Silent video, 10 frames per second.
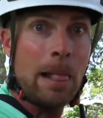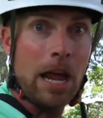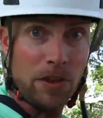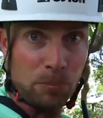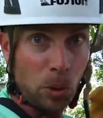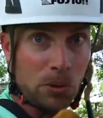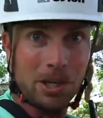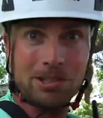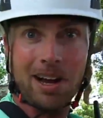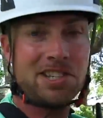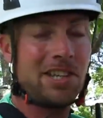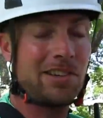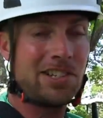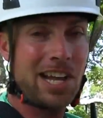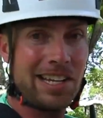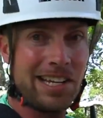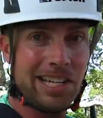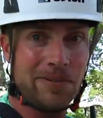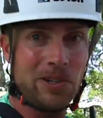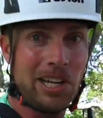and then pull you across the other side
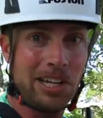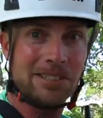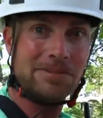if you need it.